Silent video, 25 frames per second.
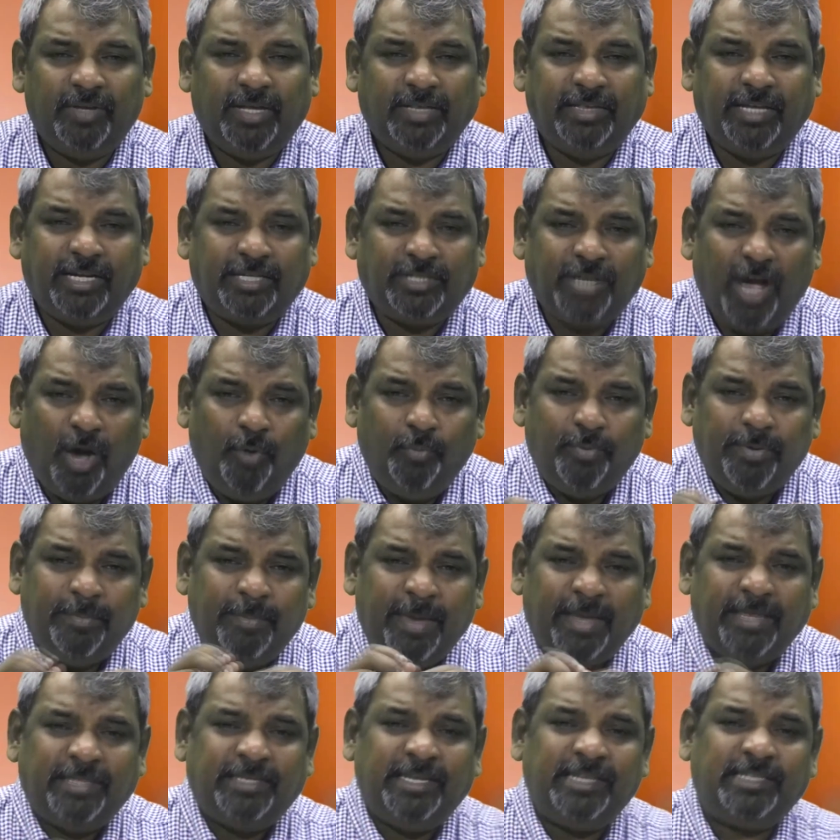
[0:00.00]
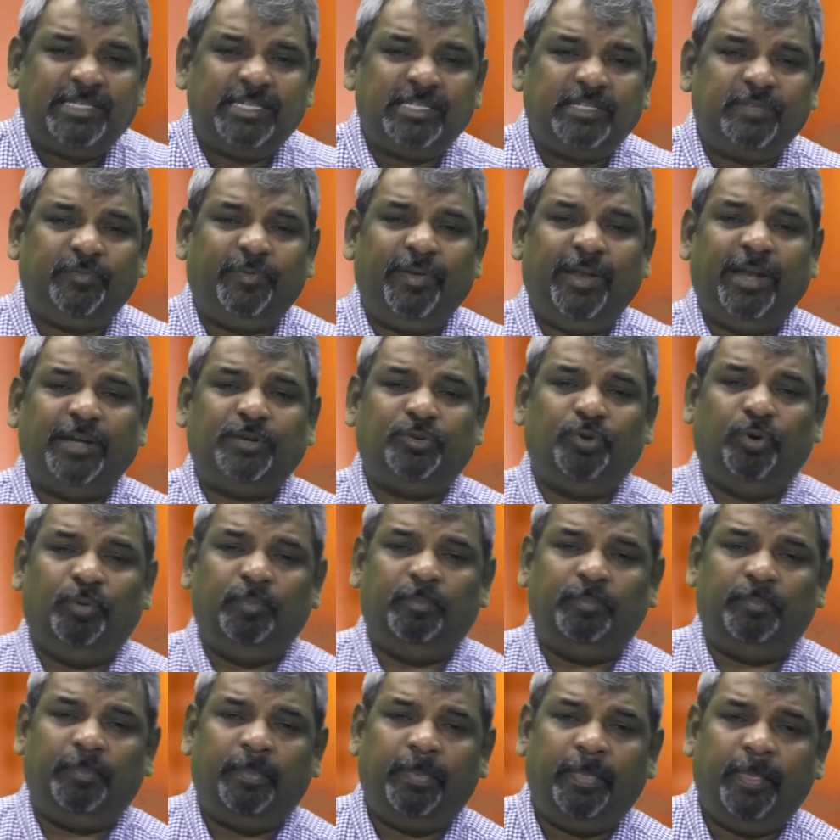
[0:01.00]
That's how we make Jesus feel at
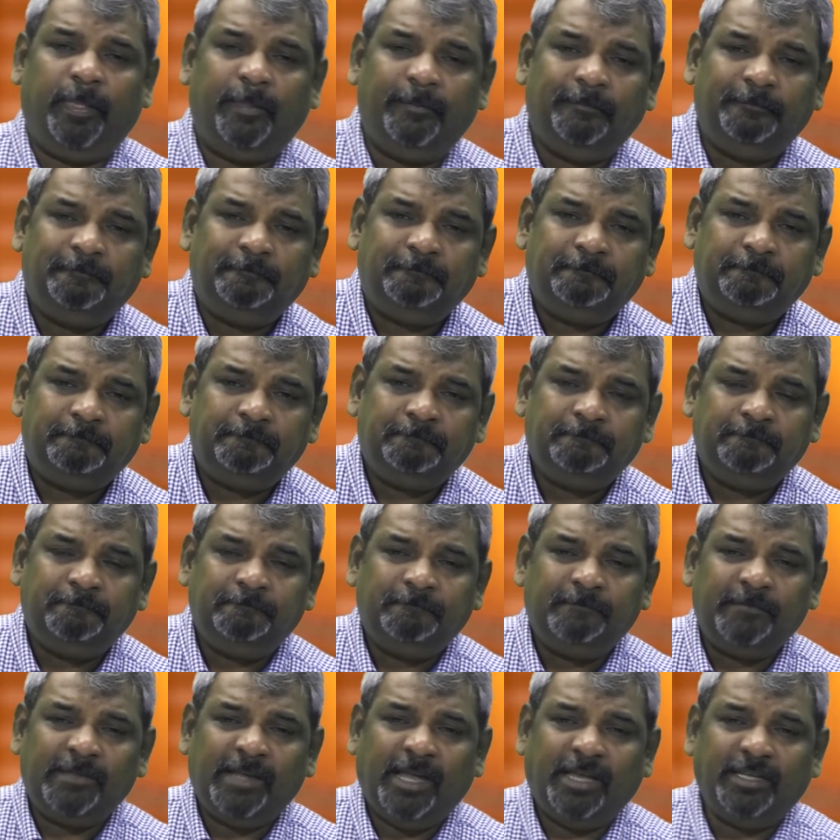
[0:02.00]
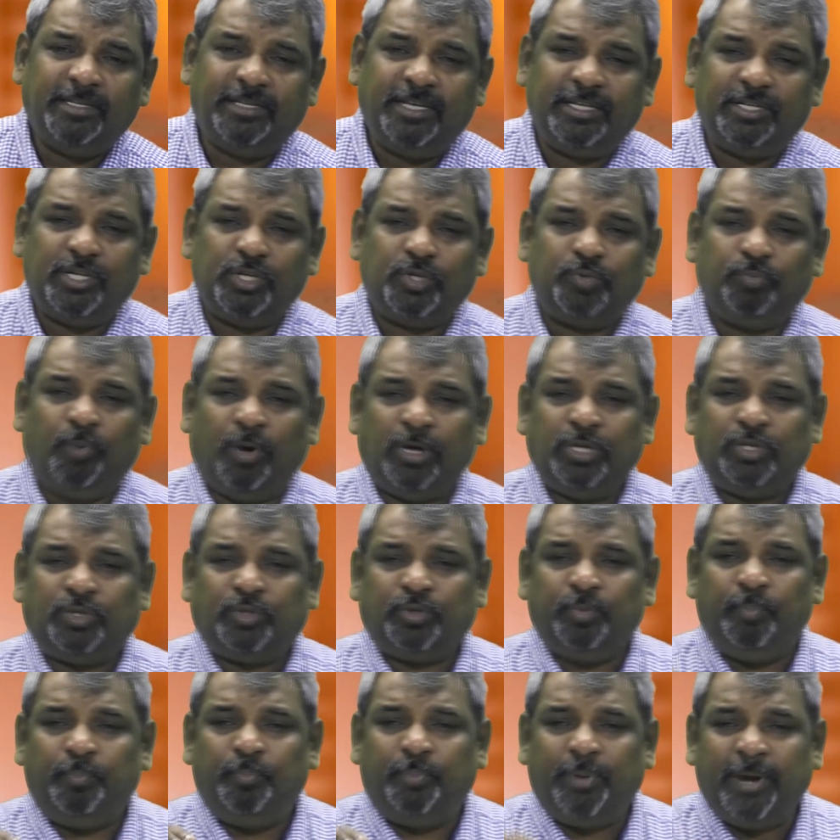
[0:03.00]
home. Jesus wants
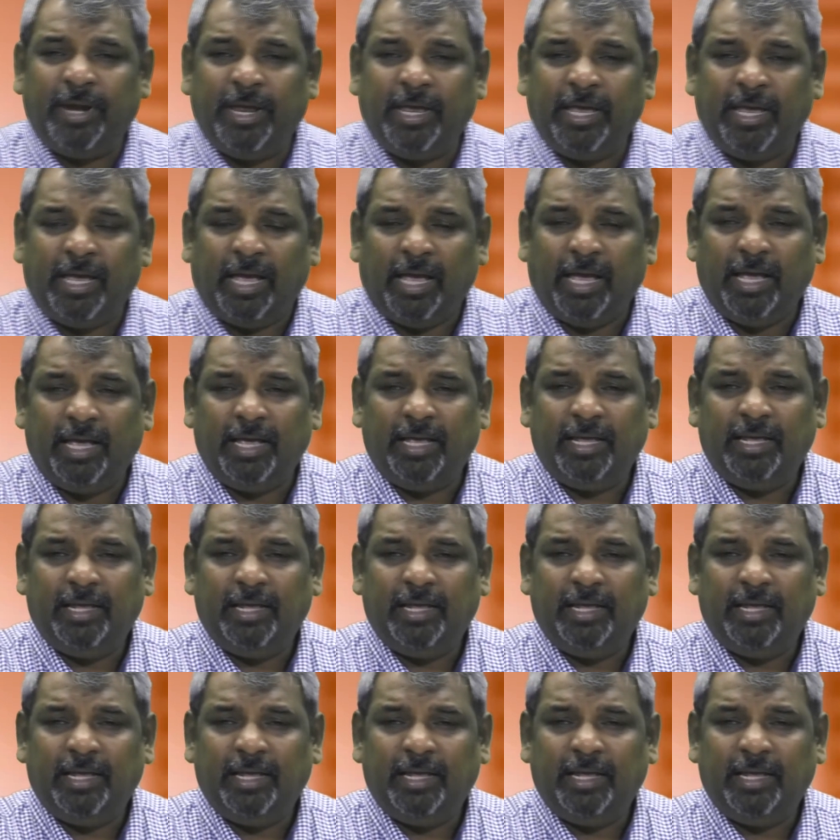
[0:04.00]
to bring,